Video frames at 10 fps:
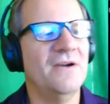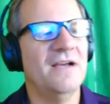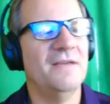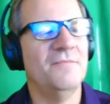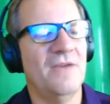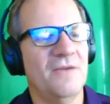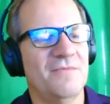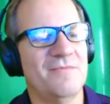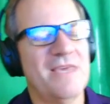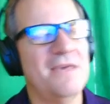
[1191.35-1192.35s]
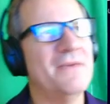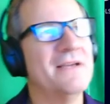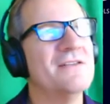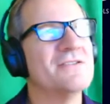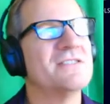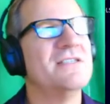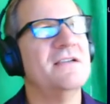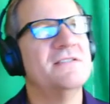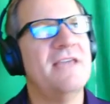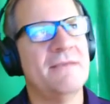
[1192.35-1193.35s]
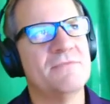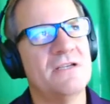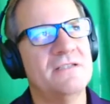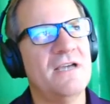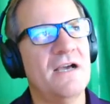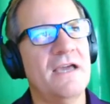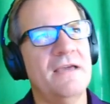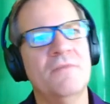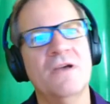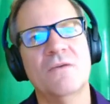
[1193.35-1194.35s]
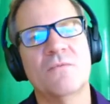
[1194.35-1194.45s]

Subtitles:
I'm keeping close tabs on time.